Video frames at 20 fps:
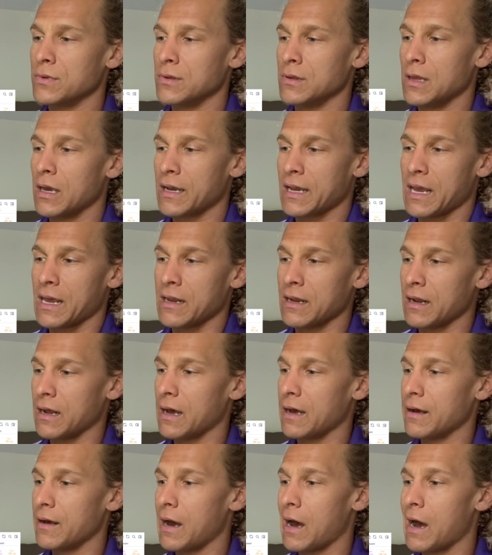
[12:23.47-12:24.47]
again,
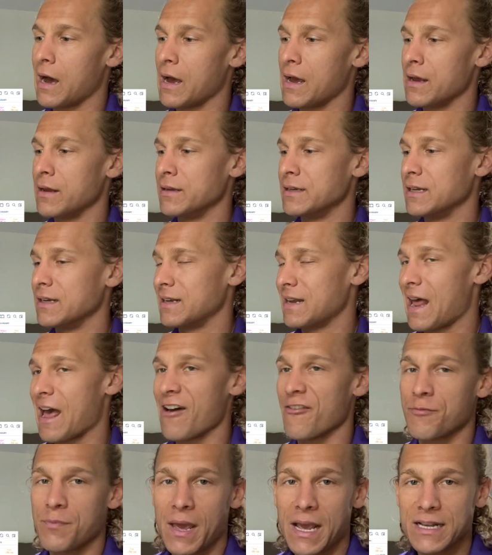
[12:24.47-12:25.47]
I didn't
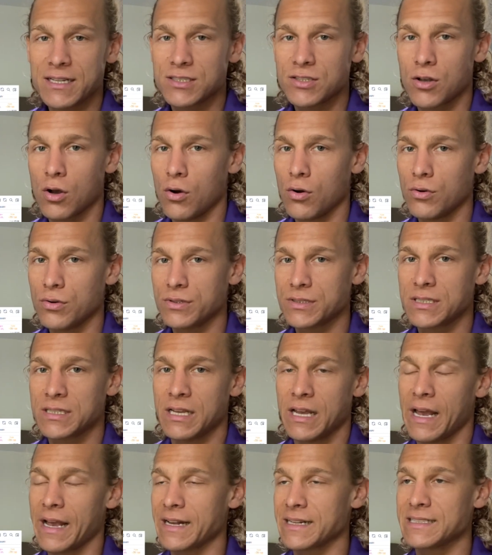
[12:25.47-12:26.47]
have pace goals
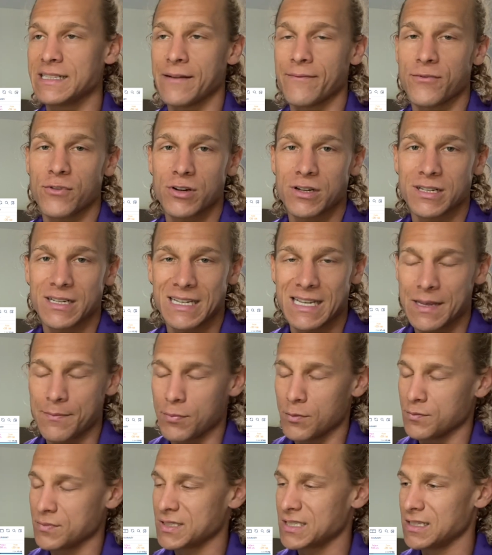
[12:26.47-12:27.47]
except for to keep
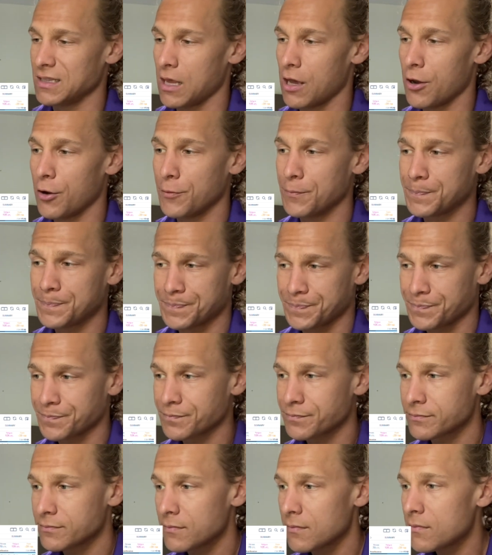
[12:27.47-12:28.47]
them slow.
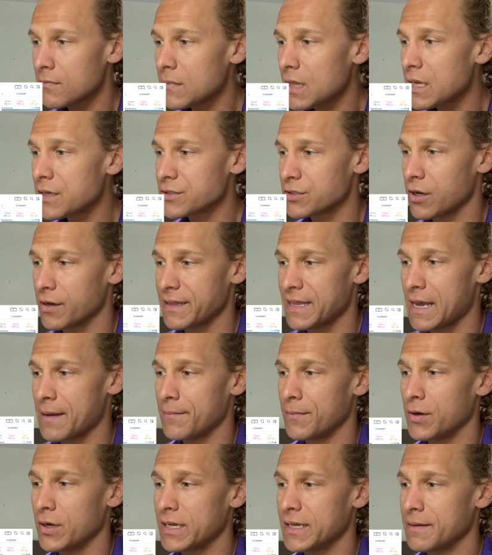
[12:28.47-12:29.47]
So on that
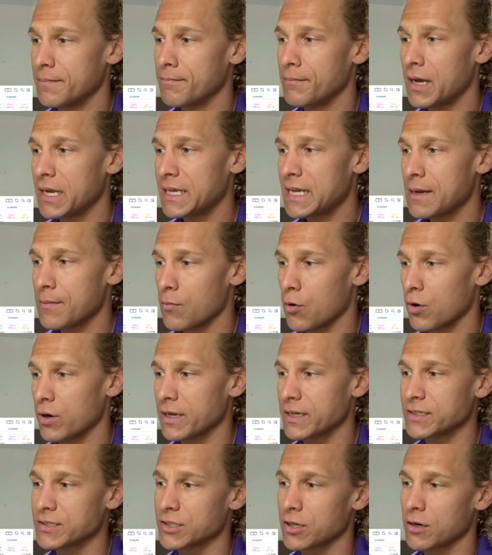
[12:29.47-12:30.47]
Monday
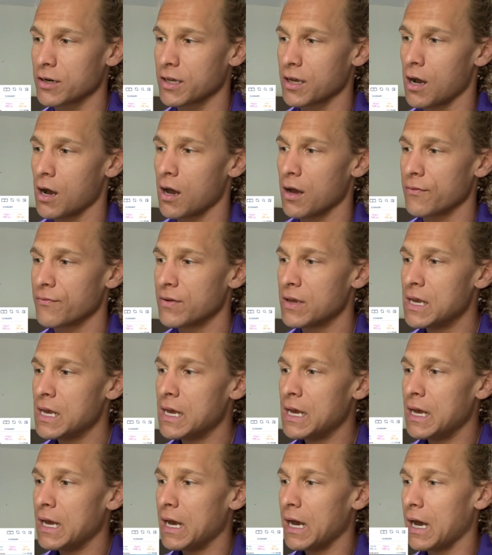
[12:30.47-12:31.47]
morning, starting off,
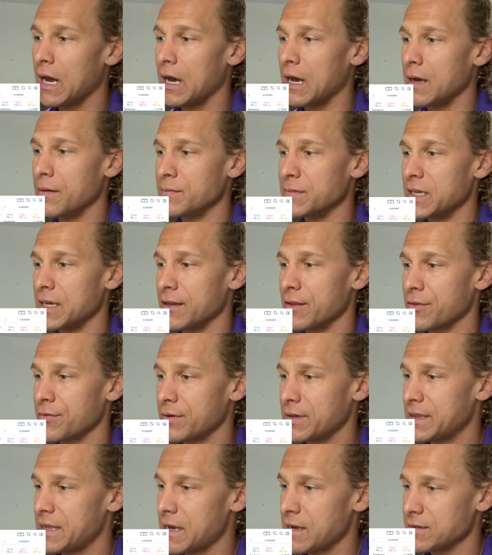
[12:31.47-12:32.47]
did a
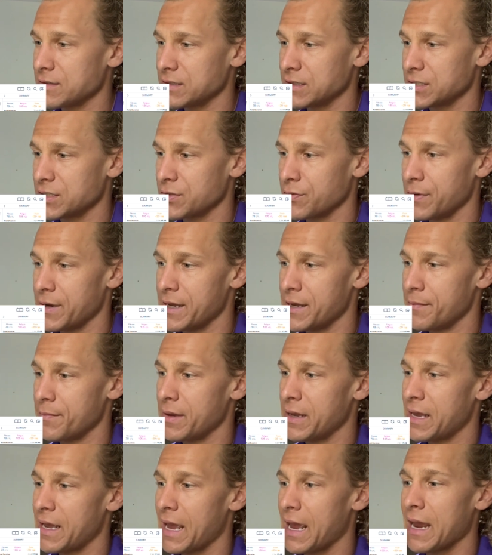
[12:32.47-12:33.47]
3,000 swim
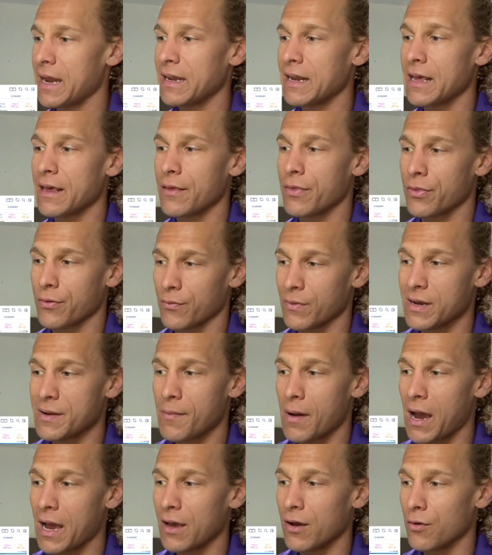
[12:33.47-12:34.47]
and a
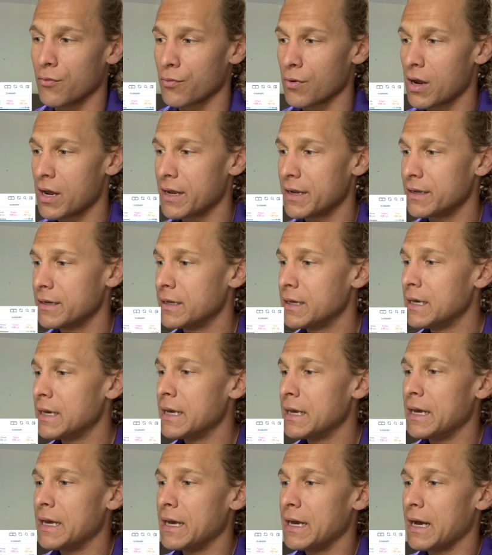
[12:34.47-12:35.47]
3-mile run.
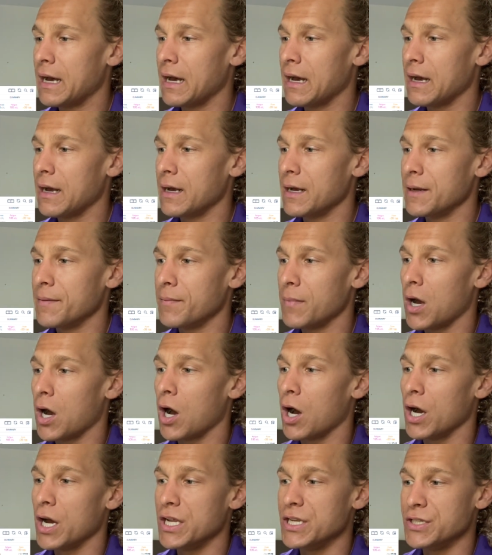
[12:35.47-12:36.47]

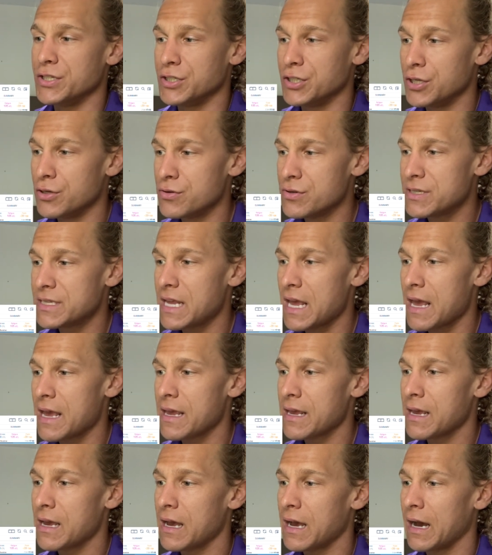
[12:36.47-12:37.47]
On
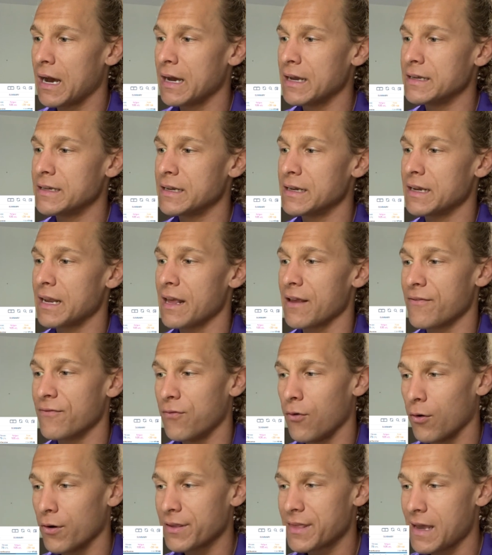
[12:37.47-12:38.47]
Tuesday, I did a
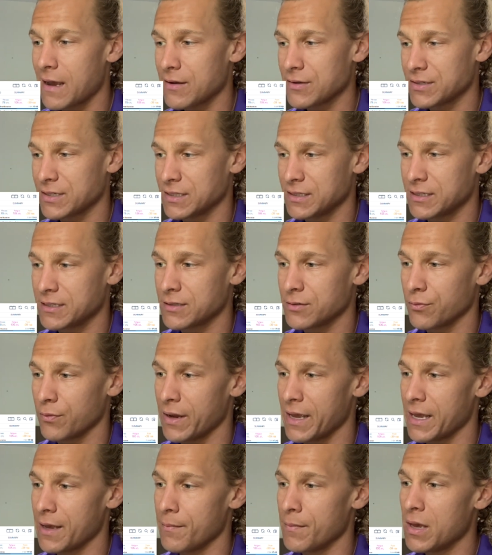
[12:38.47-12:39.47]
4,000
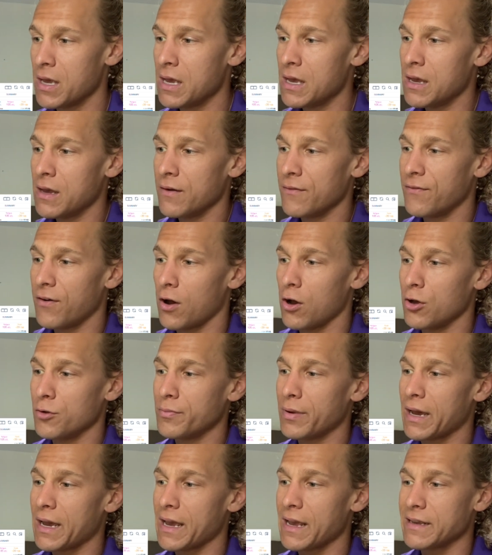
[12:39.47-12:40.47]
swim followed
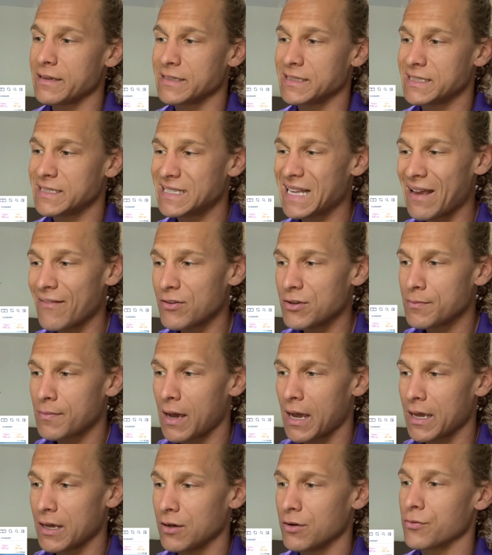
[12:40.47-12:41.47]
by a
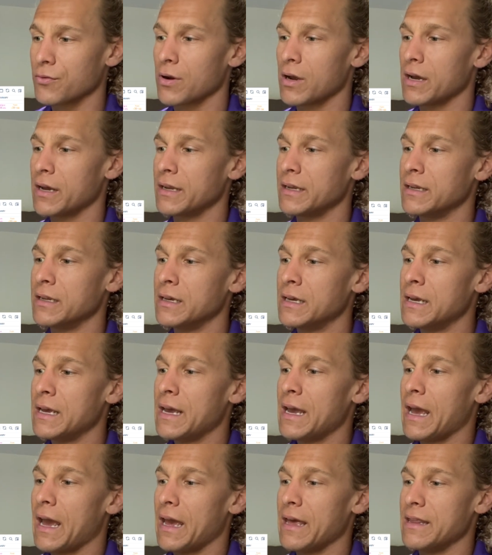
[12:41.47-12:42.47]
7-mile run.
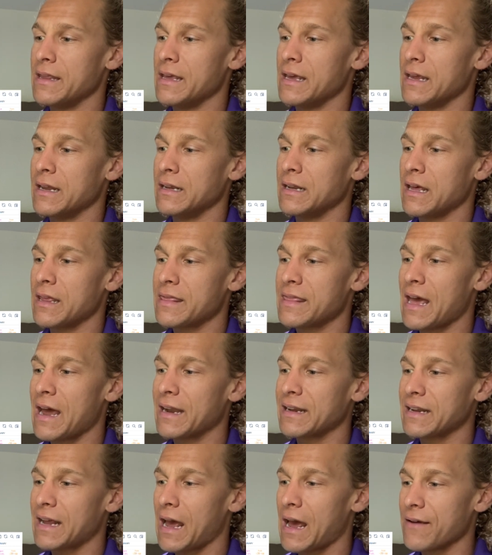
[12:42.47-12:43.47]
And then
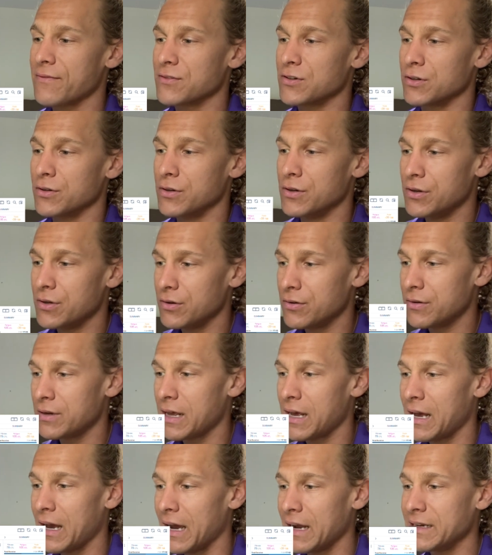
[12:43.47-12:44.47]
that
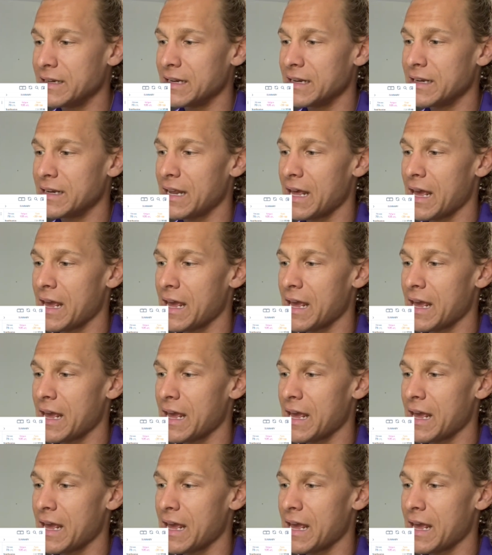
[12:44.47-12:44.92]
afternoon, I did